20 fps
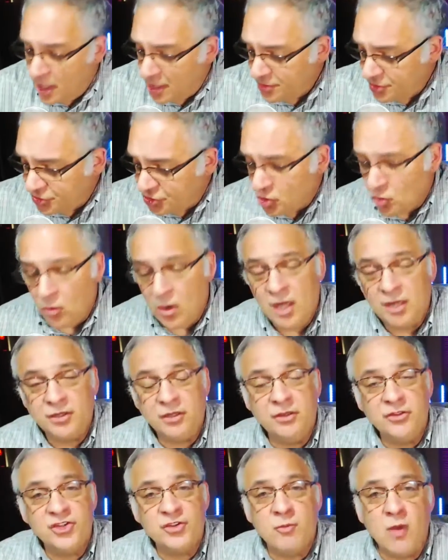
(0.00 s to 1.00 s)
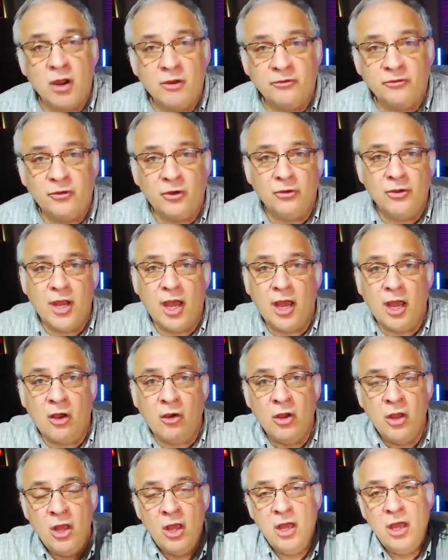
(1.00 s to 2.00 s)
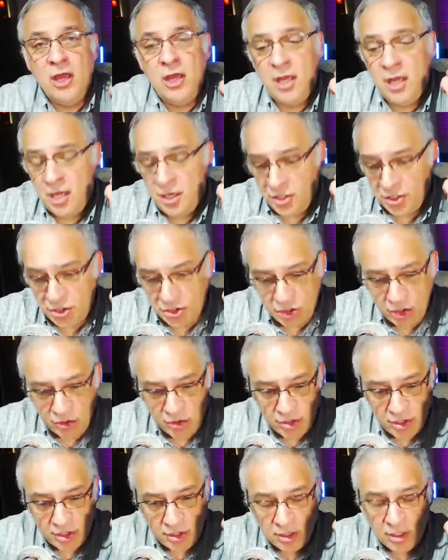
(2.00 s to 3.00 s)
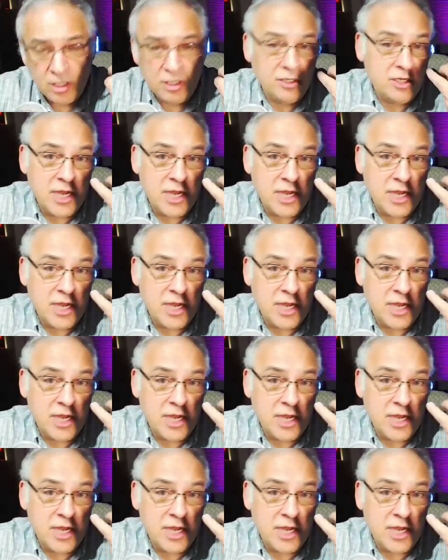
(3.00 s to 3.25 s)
I just go onto the smartphone now and turn it